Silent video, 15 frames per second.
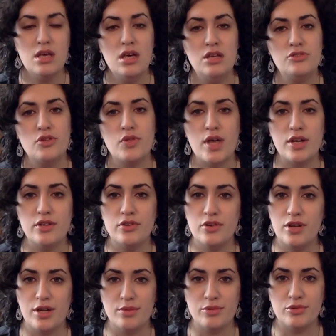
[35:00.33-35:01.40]
so that you're
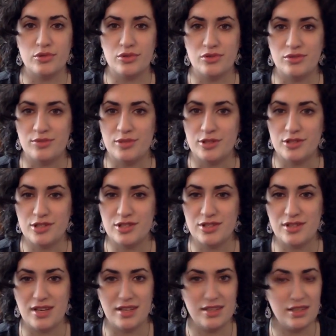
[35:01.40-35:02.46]
able to go and purchase
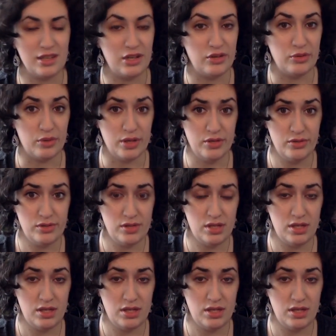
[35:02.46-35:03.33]
anything that you were interested